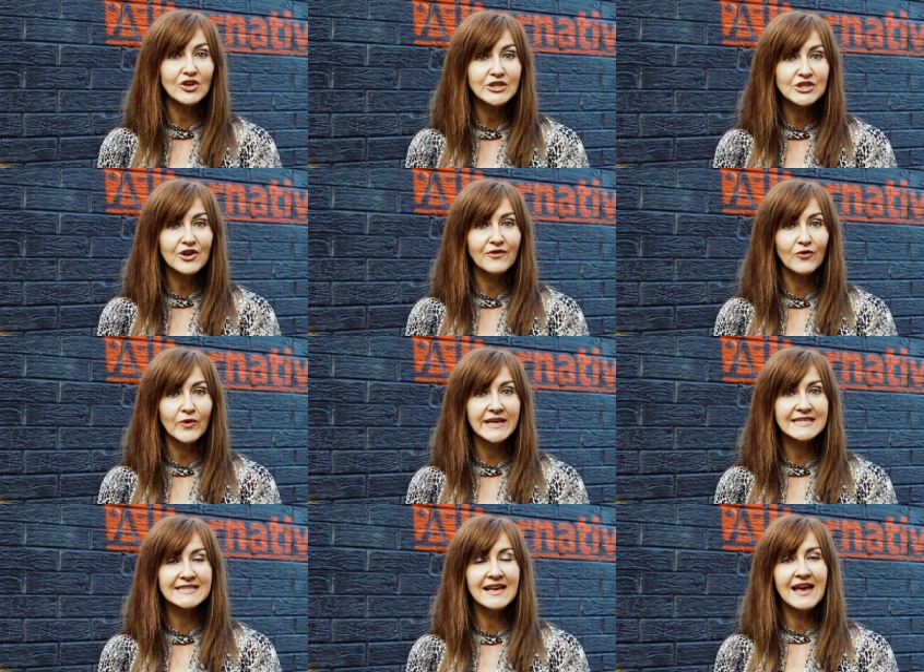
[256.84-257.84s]
use their
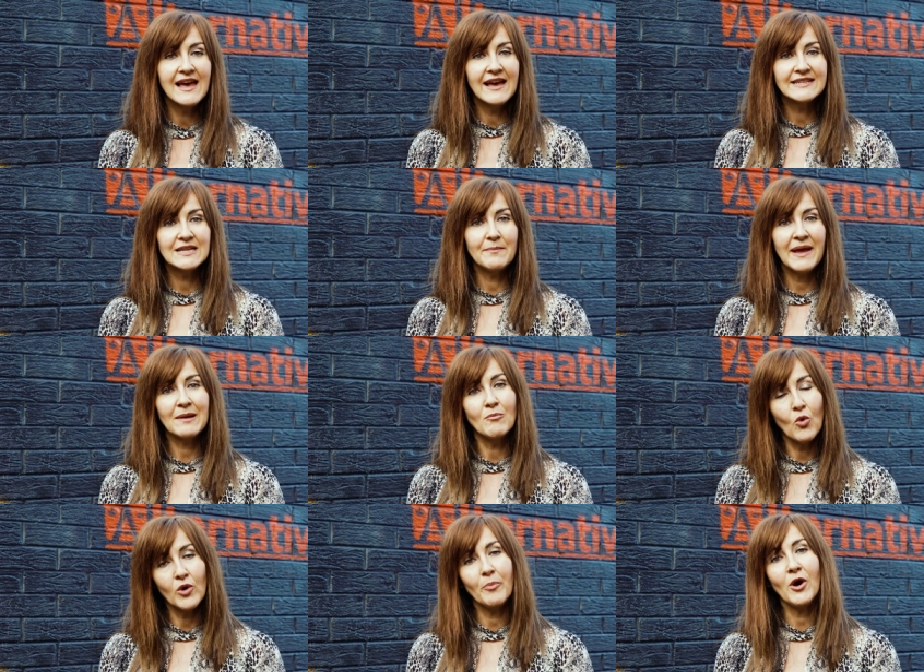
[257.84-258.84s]
voice to make
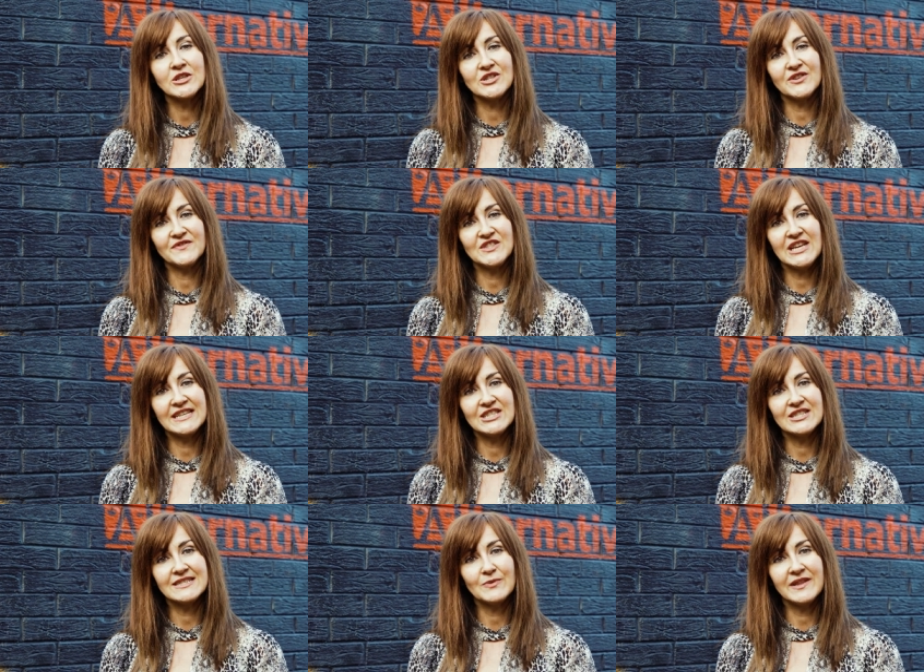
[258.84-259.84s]
more positive
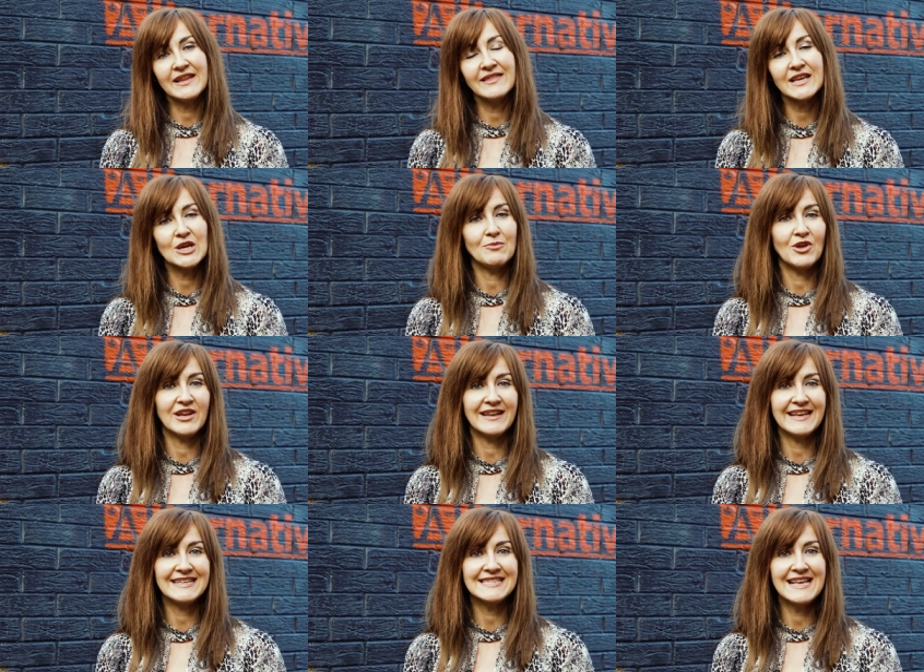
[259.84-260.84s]
changes within the
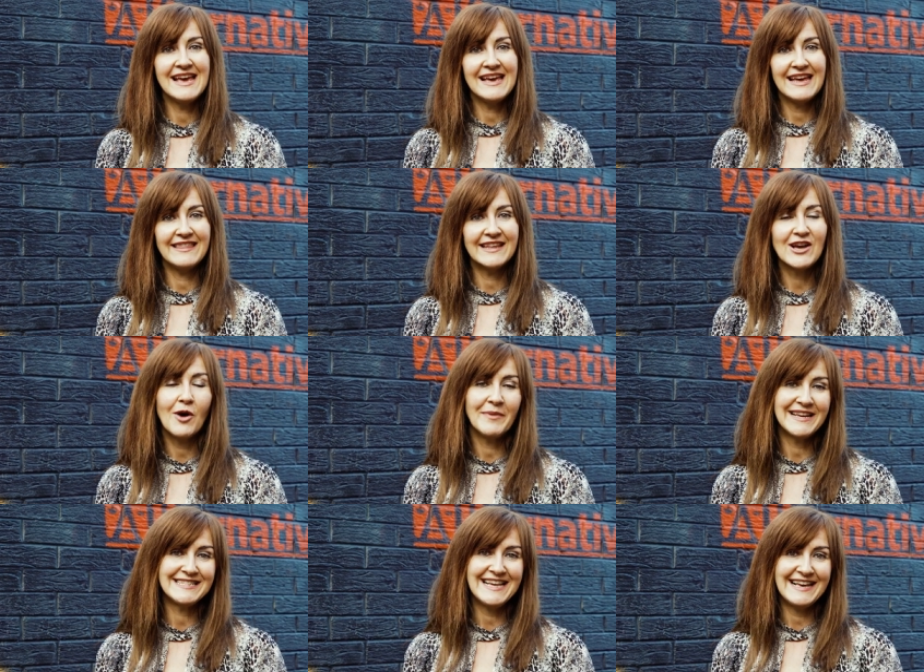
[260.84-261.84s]
communities in the
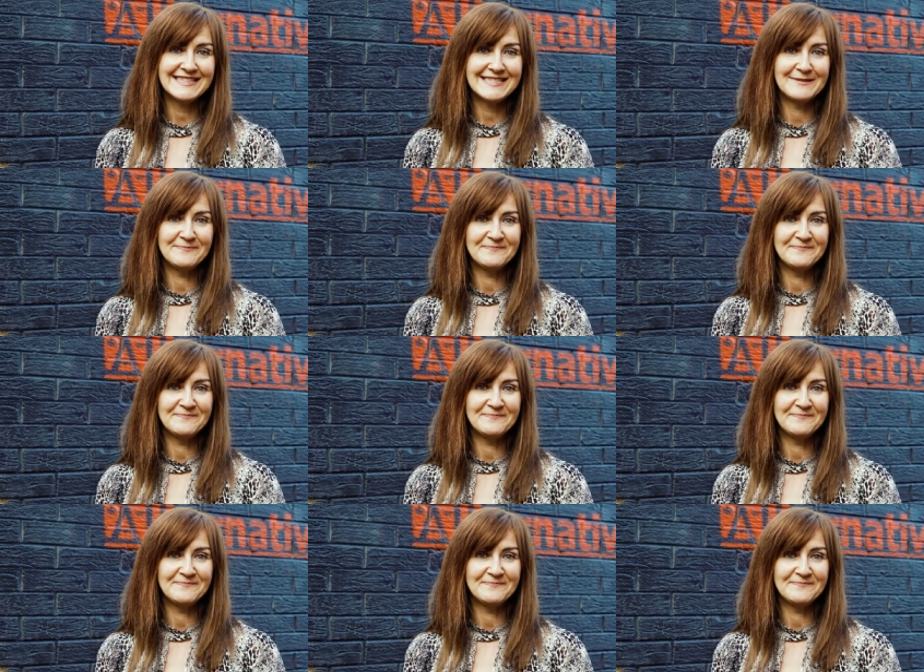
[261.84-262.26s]
coming days.